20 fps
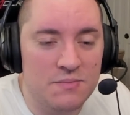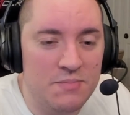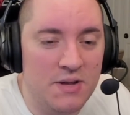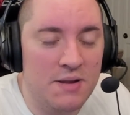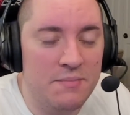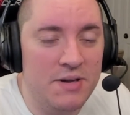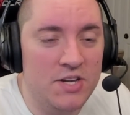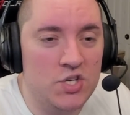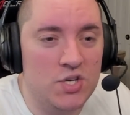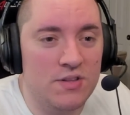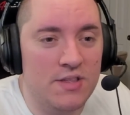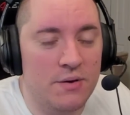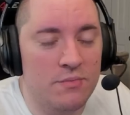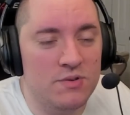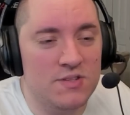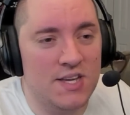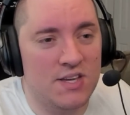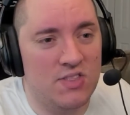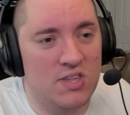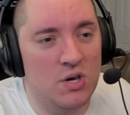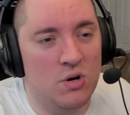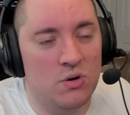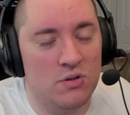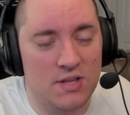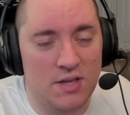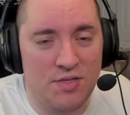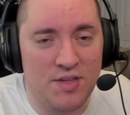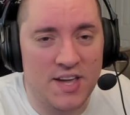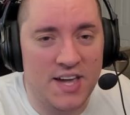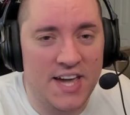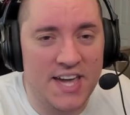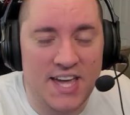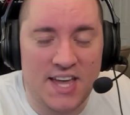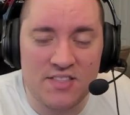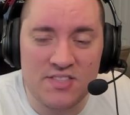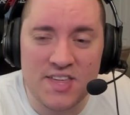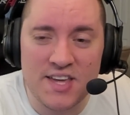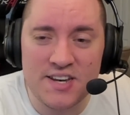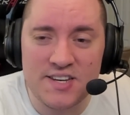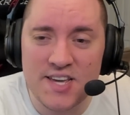But I made sure that was like the only thing I
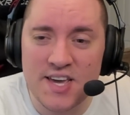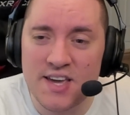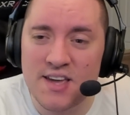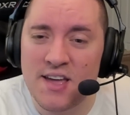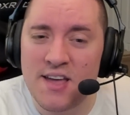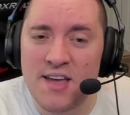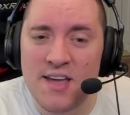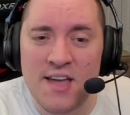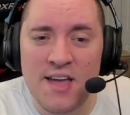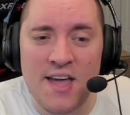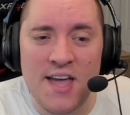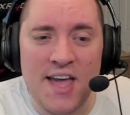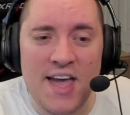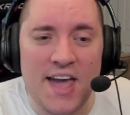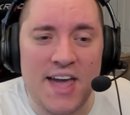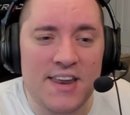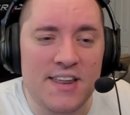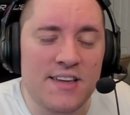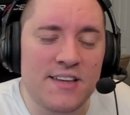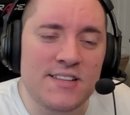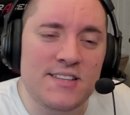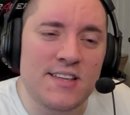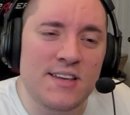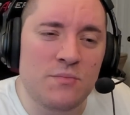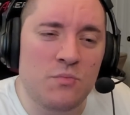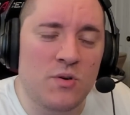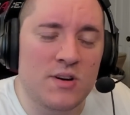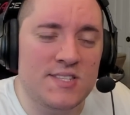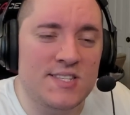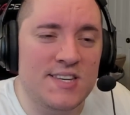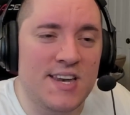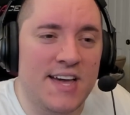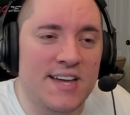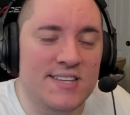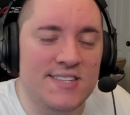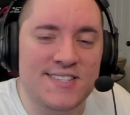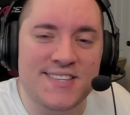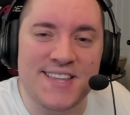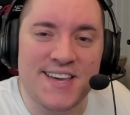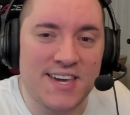ate that day. And it wasn't
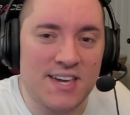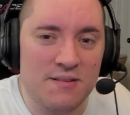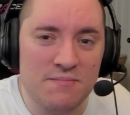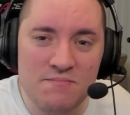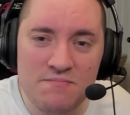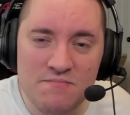as like,